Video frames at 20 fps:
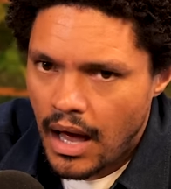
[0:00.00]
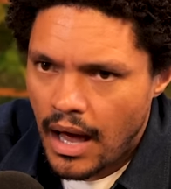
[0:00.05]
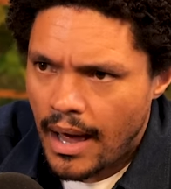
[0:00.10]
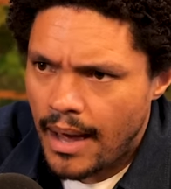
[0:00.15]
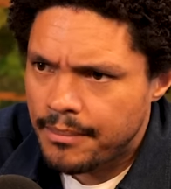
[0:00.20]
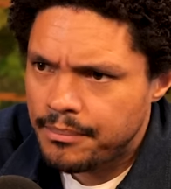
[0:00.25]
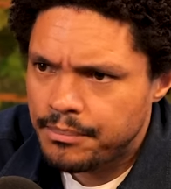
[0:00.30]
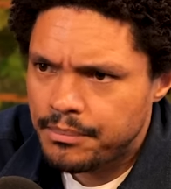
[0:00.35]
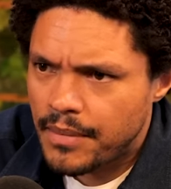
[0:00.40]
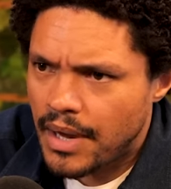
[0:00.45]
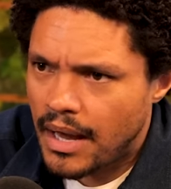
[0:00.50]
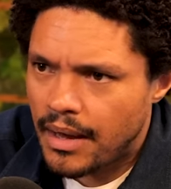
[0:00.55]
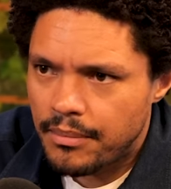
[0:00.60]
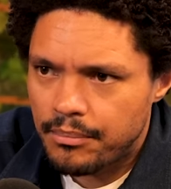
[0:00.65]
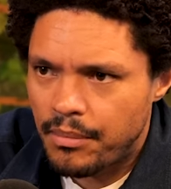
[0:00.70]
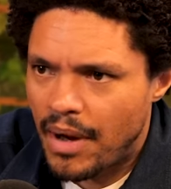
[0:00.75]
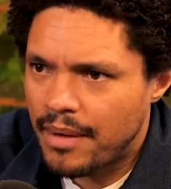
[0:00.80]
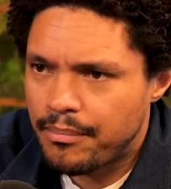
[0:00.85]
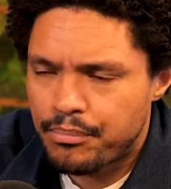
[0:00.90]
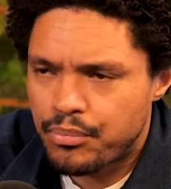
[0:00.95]
I'm
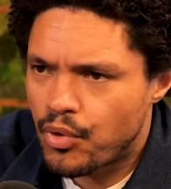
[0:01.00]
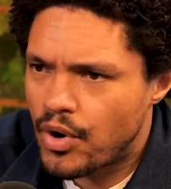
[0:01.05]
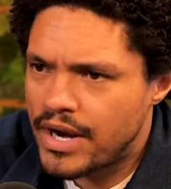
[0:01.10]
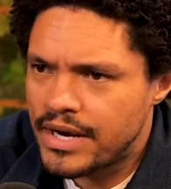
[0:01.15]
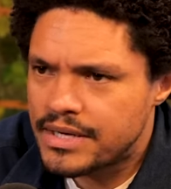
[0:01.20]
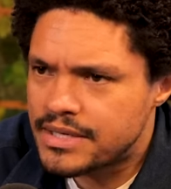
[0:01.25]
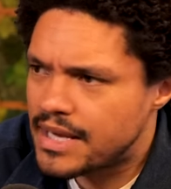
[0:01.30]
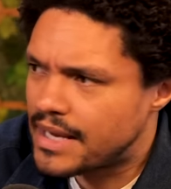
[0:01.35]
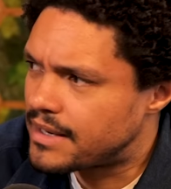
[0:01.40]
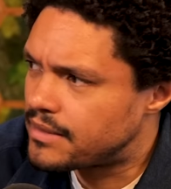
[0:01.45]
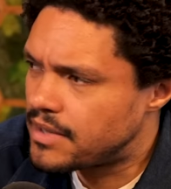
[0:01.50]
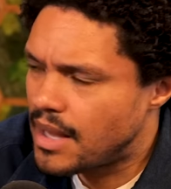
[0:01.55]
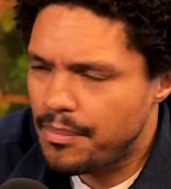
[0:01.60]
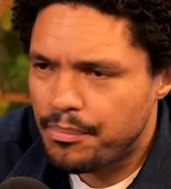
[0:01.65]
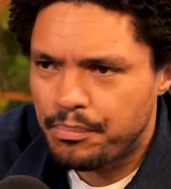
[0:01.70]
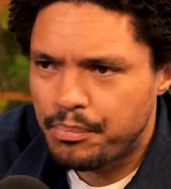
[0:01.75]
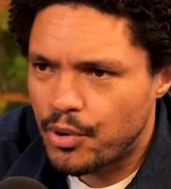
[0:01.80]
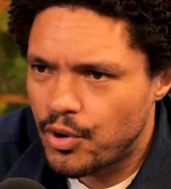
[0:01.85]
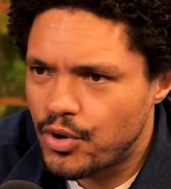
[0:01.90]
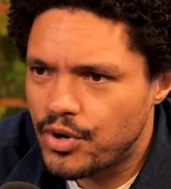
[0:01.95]
my brain is like, that
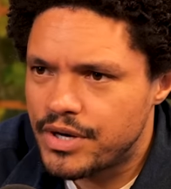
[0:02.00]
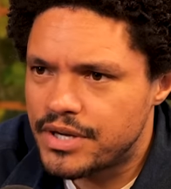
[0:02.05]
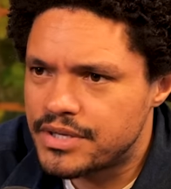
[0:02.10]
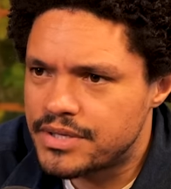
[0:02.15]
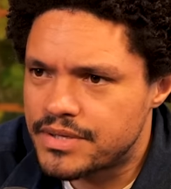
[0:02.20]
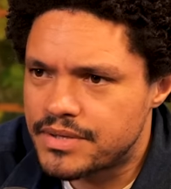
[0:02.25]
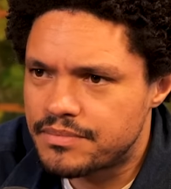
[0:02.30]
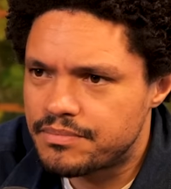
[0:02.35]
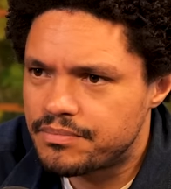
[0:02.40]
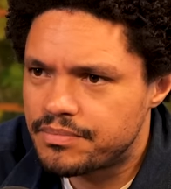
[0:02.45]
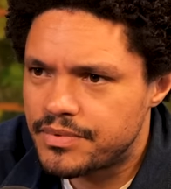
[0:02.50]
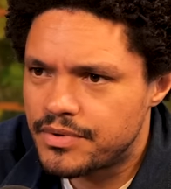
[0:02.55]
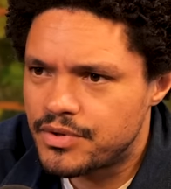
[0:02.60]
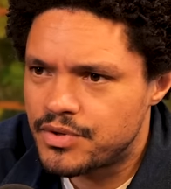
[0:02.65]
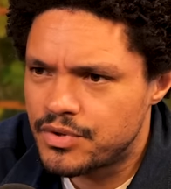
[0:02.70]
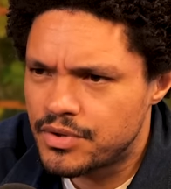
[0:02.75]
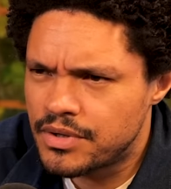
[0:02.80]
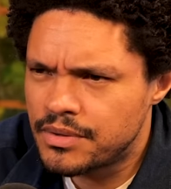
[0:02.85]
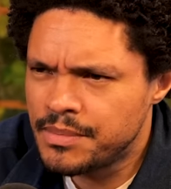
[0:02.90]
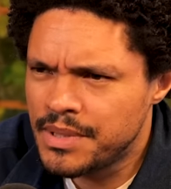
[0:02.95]
bird is.
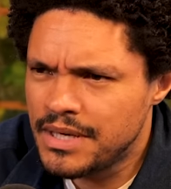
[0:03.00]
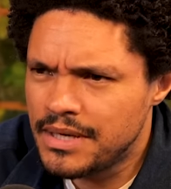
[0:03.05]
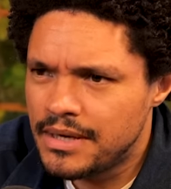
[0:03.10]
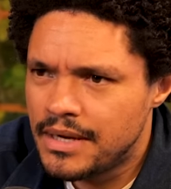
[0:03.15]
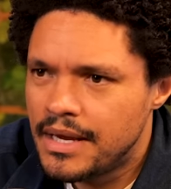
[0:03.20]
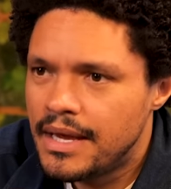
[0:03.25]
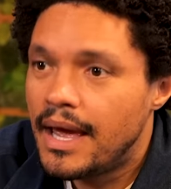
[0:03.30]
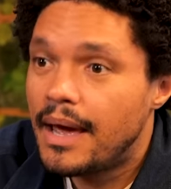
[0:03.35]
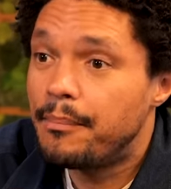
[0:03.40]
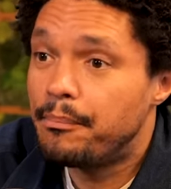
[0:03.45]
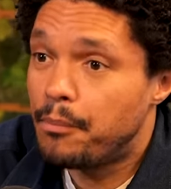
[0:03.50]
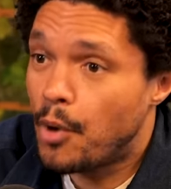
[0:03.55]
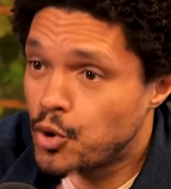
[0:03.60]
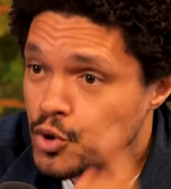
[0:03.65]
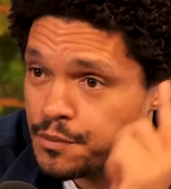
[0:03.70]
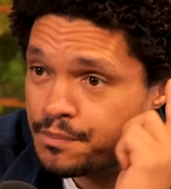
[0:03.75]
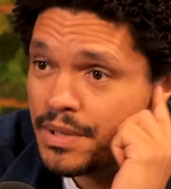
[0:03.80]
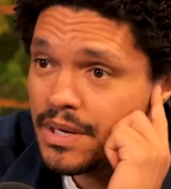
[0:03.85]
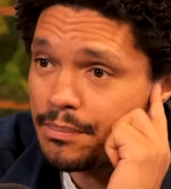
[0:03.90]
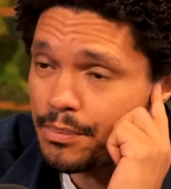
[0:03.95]
Do you know what I mean? Yeah.
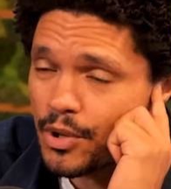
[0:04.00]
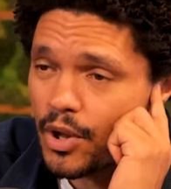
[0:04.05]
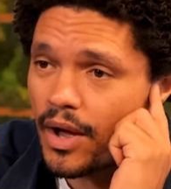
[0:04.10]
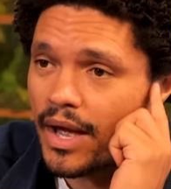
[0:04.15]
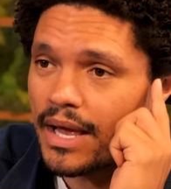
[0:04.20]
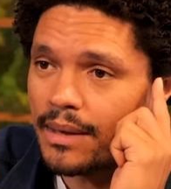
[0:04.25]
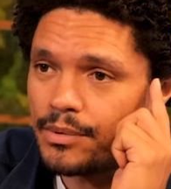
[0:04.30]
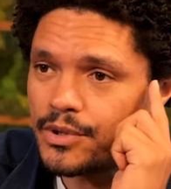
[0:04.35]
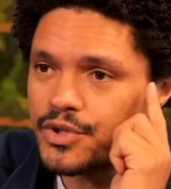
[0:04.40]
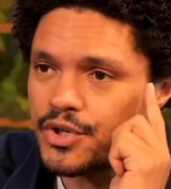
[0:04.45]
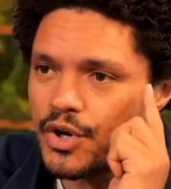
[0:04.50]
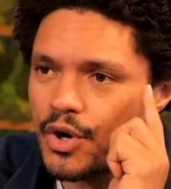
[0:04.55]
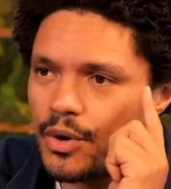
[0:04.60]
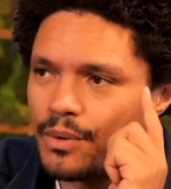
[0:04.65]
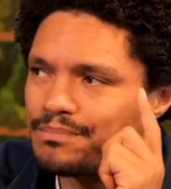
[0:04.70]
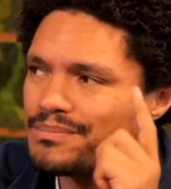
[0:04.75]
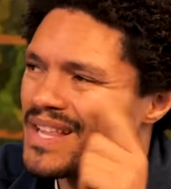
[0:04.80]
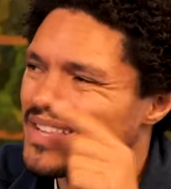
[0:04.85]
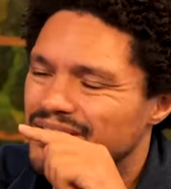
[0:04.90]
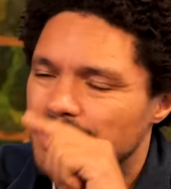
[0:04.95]
Most people are able to
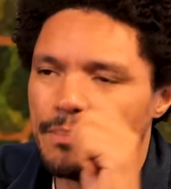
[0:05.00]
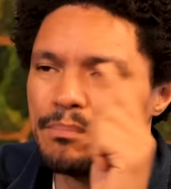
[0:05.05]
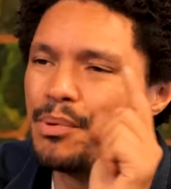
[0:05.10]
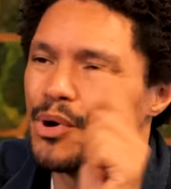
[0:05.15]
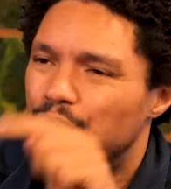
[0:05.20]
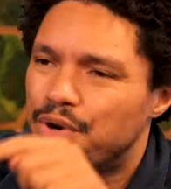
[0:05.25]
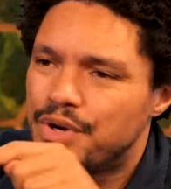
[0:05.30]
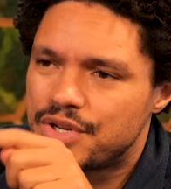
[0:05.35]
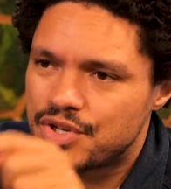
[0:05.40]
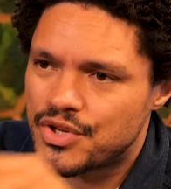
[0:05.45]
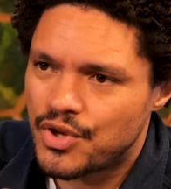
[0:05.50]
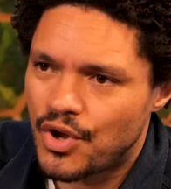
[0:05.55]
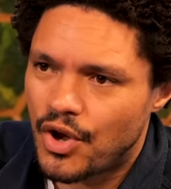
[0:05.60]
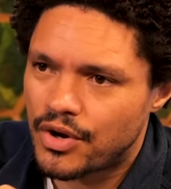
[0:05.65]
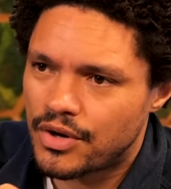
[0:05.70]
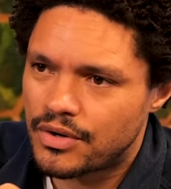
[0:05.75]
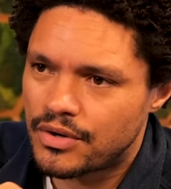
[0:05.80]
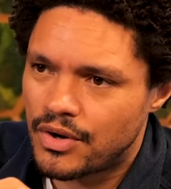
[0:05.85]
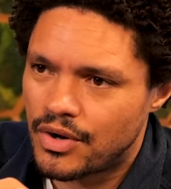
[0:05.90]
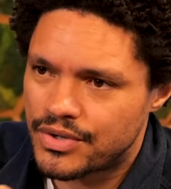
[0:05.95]
go, the bird is
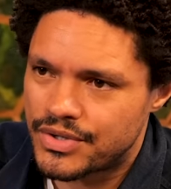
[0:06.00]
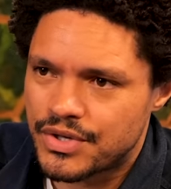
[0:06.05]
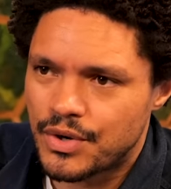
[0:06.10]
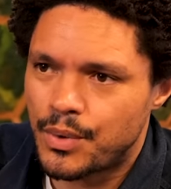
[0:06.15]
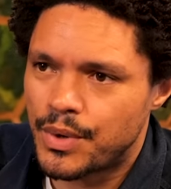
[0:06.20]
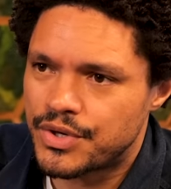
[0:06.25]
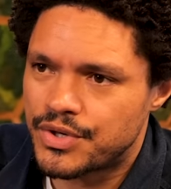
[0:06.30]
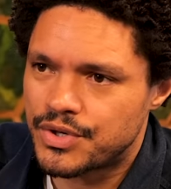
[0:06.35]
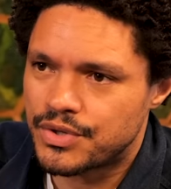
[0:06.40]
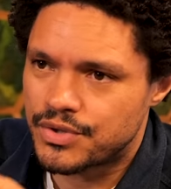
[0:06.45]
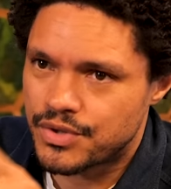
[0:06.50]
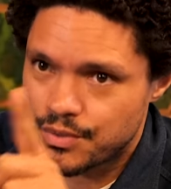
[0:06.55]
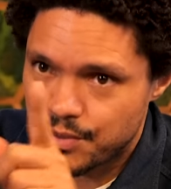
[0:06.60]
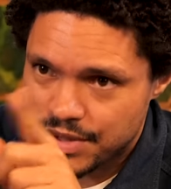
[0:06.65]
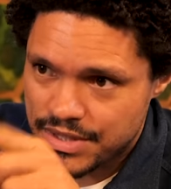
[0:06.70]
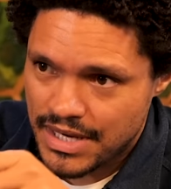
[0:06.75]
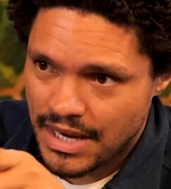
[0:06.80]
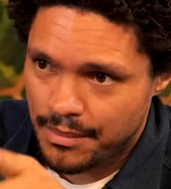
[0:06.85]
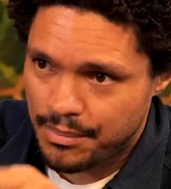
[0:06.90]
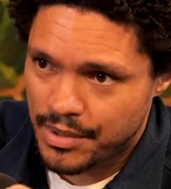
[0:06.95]
not consequential to
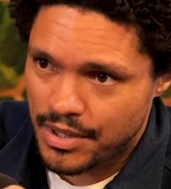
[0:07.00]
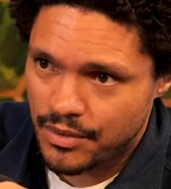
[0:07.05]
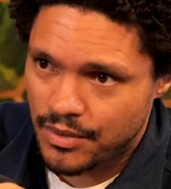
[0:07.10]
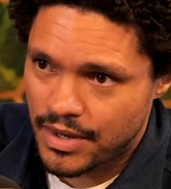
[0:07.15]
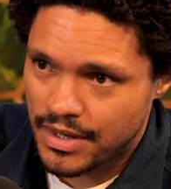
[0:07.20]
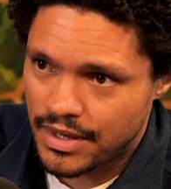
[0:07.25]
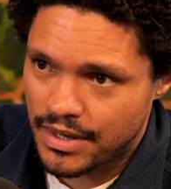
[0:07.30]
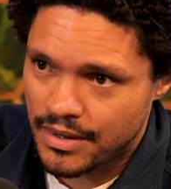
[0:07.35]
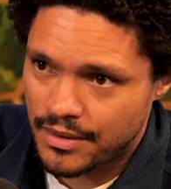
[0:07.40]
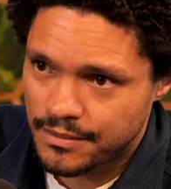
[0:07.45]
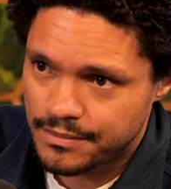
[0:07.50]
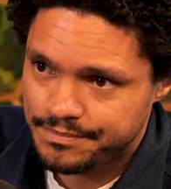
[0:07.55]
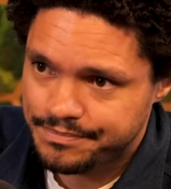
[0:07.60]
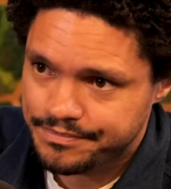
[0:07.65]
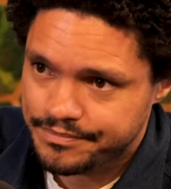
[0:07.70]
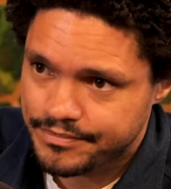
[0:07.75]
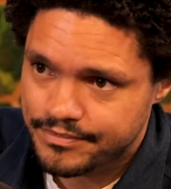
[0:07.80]
what's happening right now.